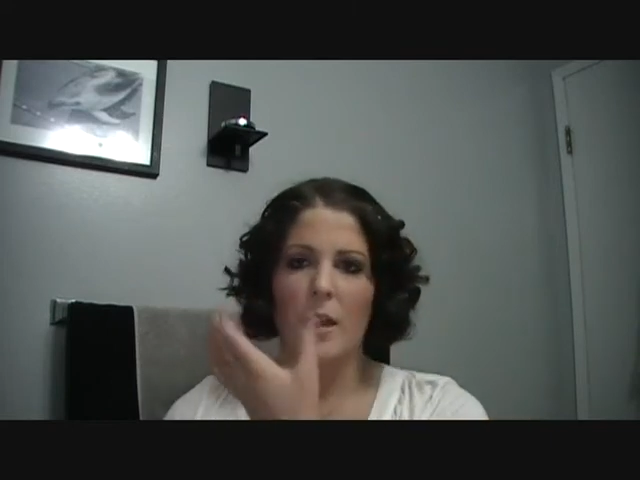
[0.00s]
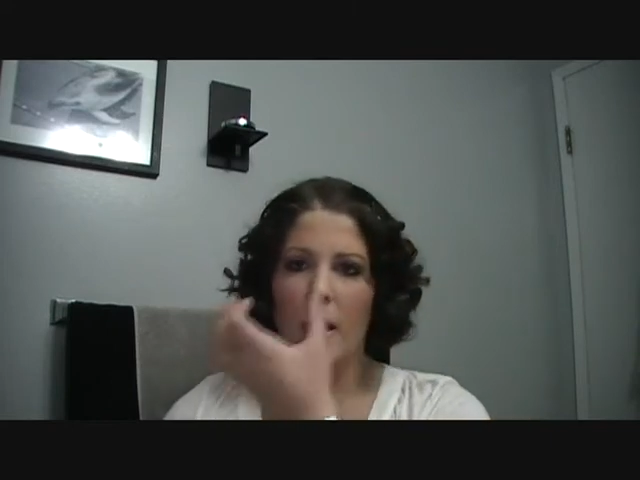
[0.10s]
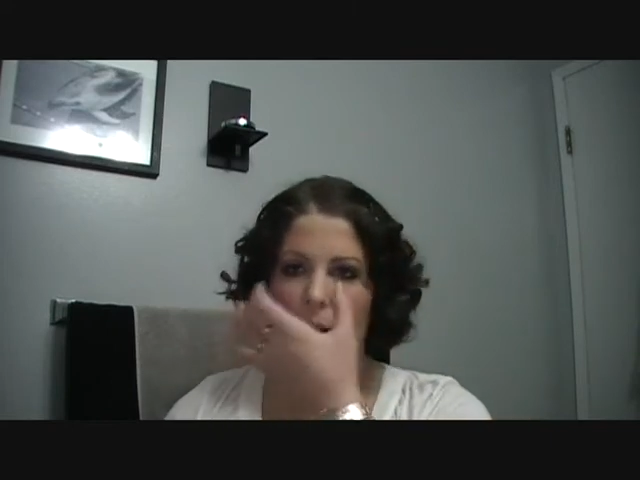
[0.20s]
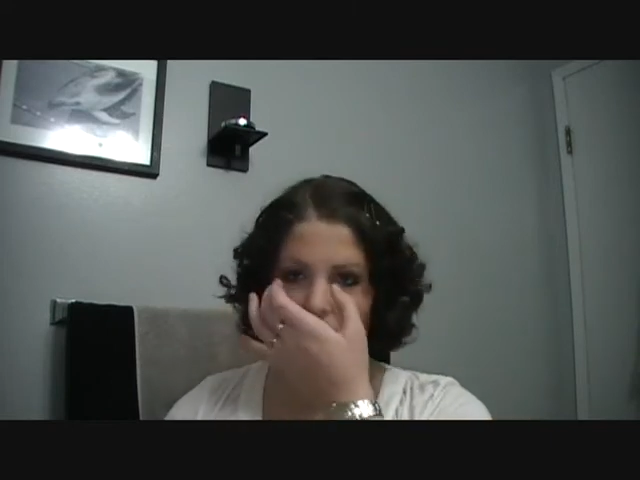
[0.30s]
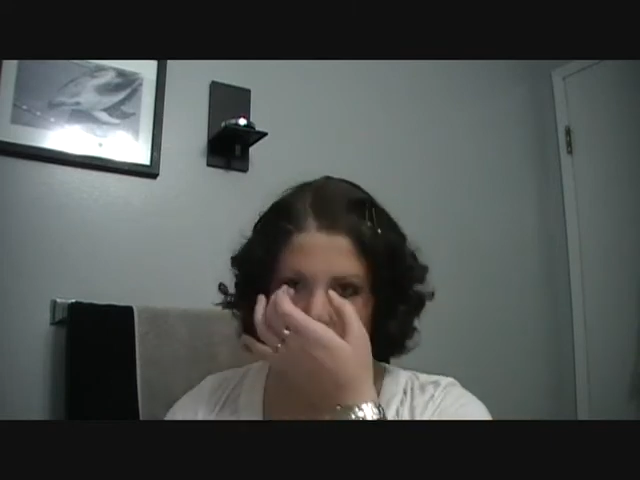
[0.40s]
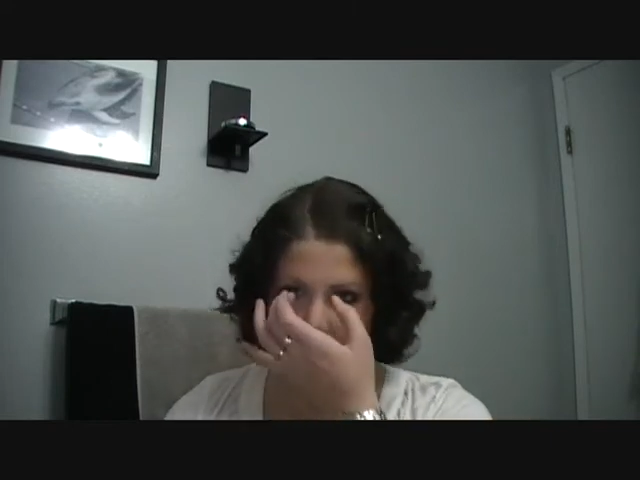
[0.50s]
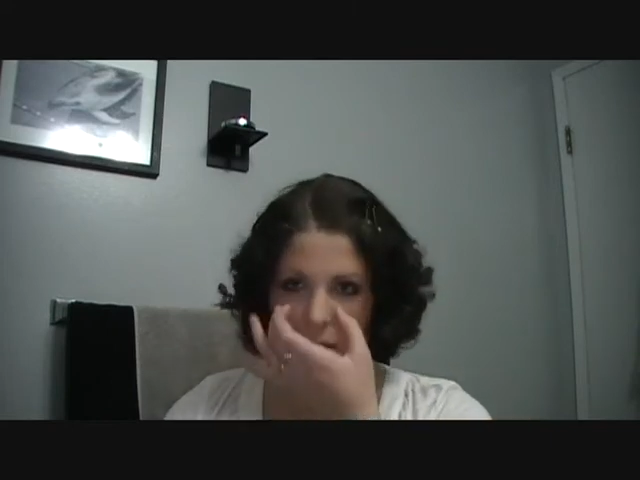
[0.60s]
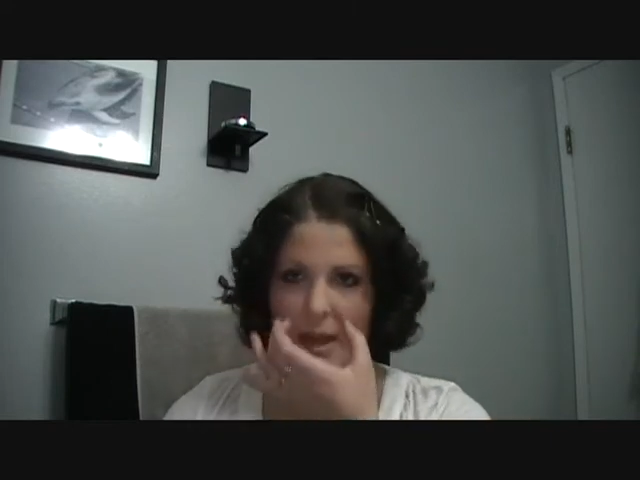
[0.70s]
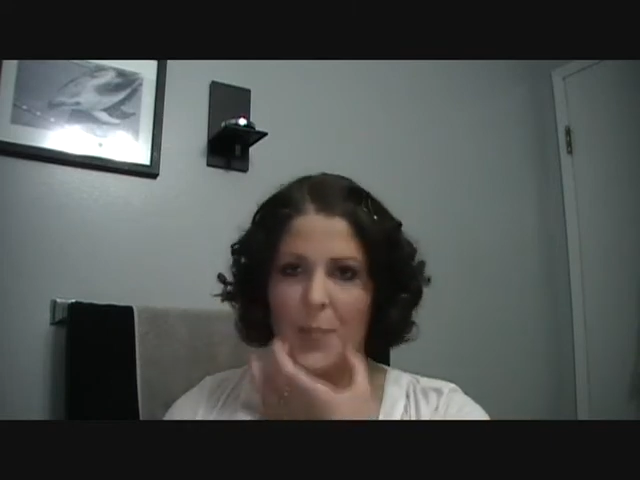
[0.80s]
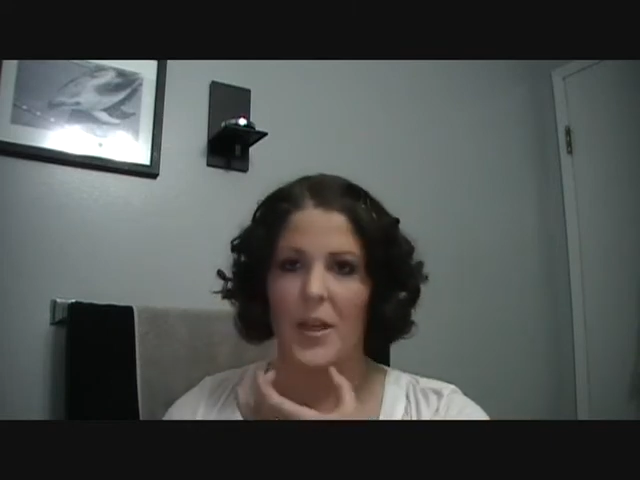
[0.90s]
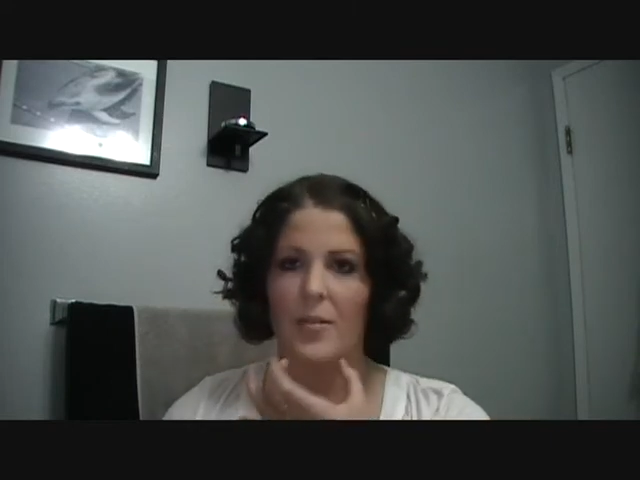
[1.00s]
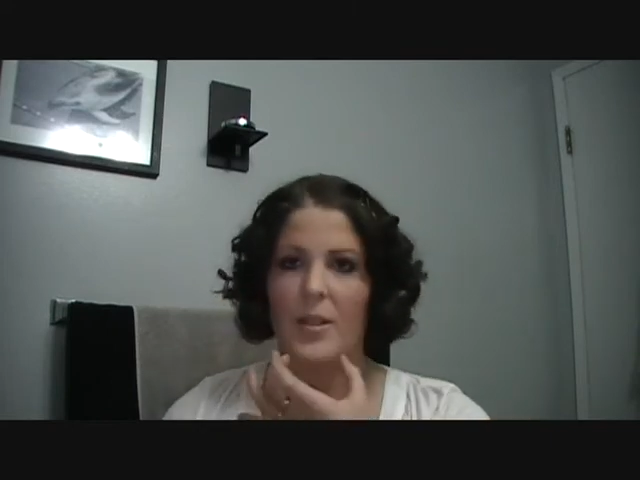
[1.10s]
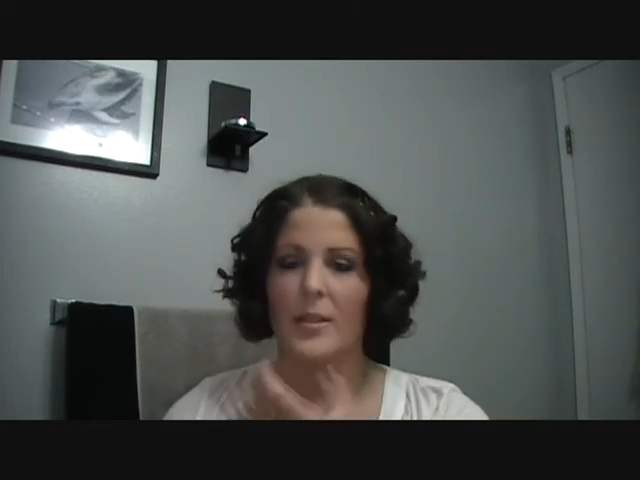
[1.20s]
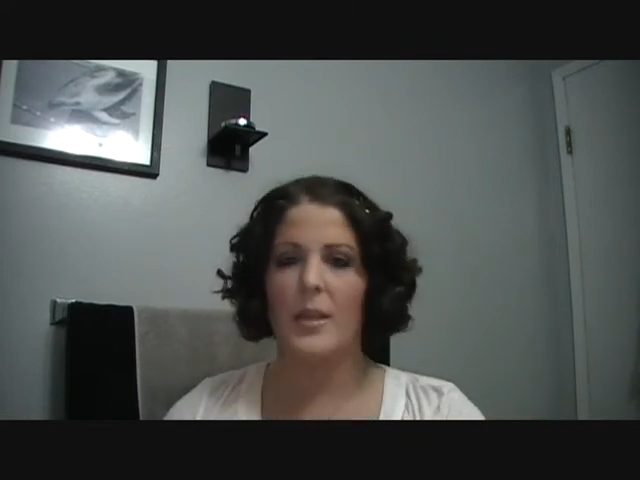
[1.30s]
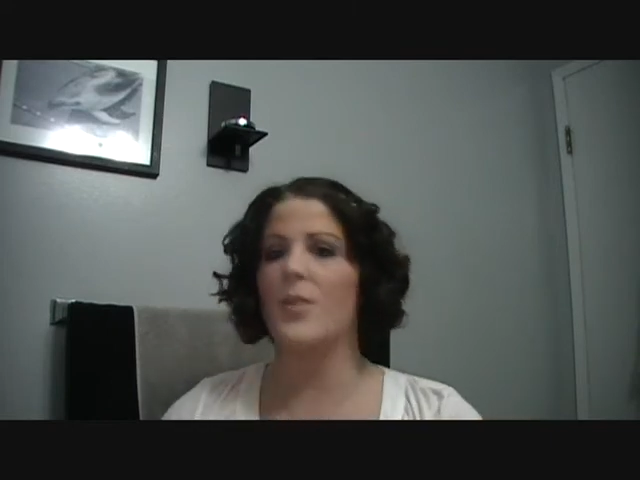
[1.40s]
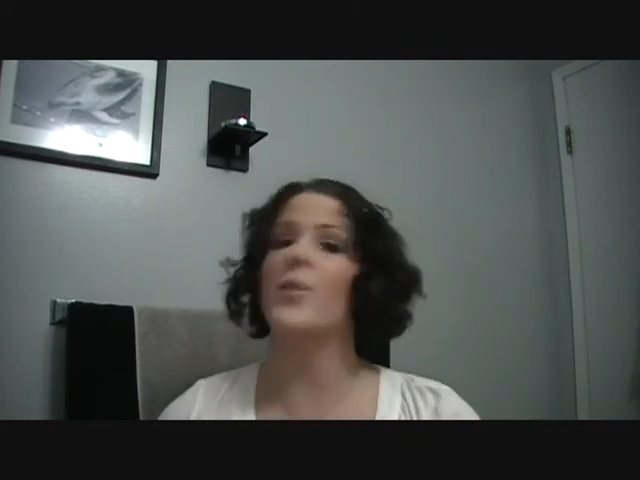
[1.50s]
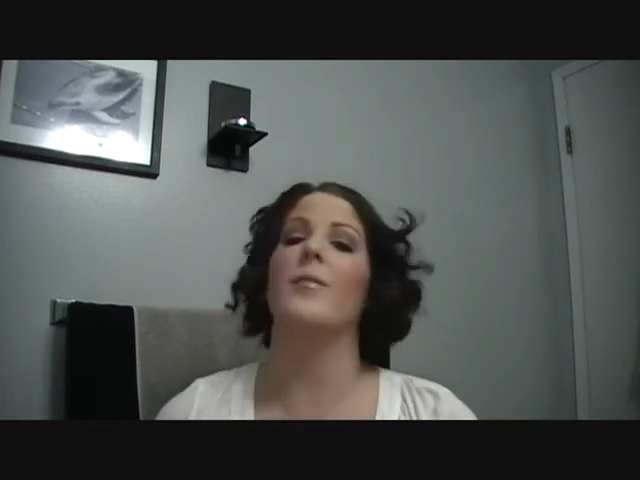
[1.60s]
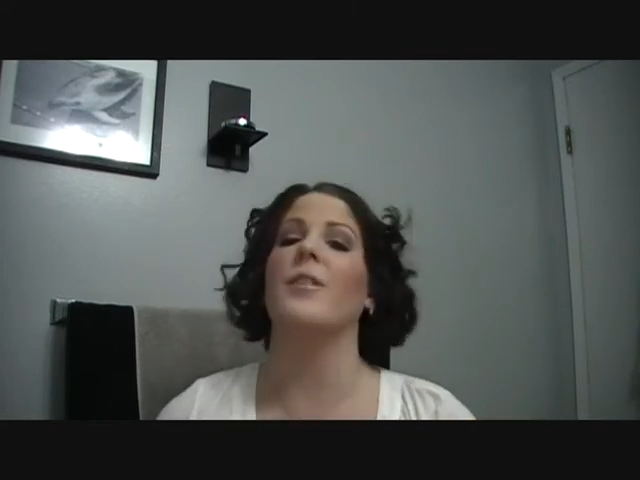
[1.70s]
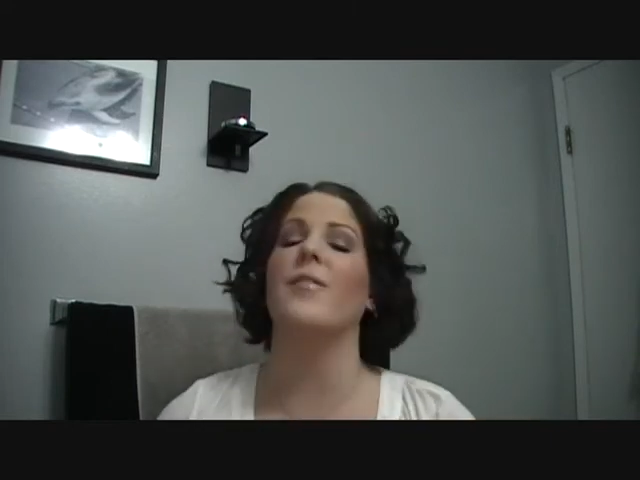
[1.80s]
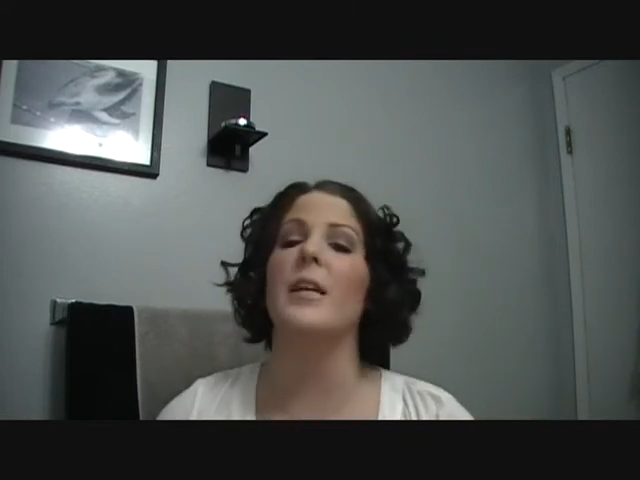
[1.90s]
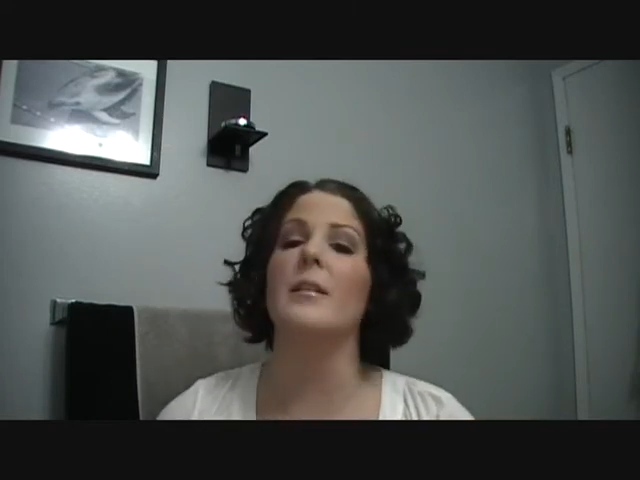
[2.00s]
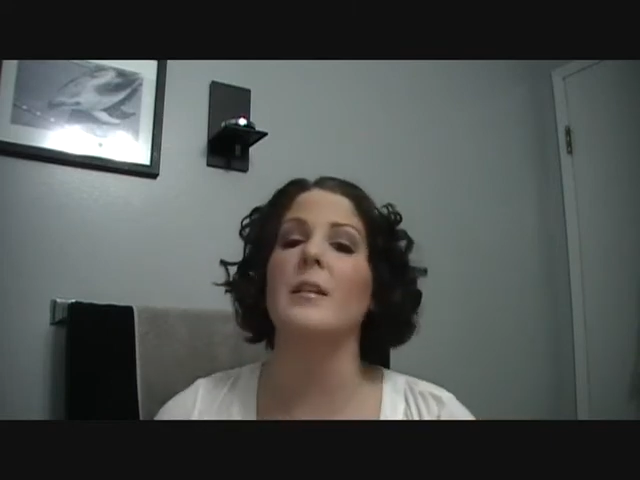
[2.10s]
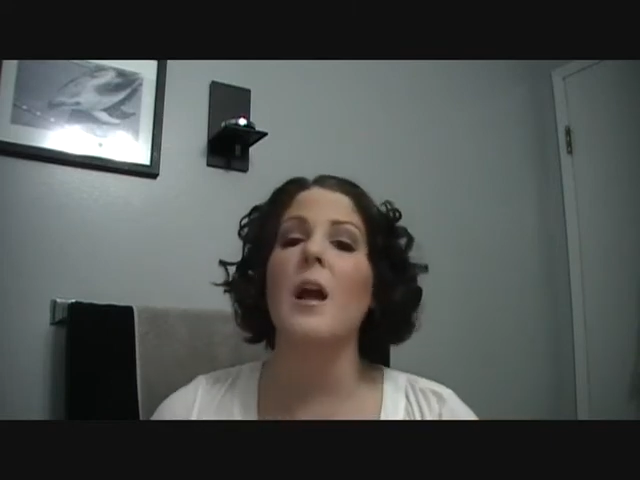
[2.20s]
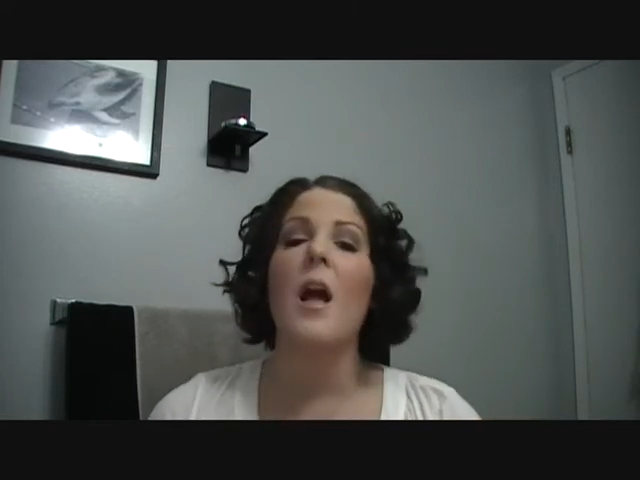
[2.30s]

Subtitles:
kind of overlapping in the center of the face.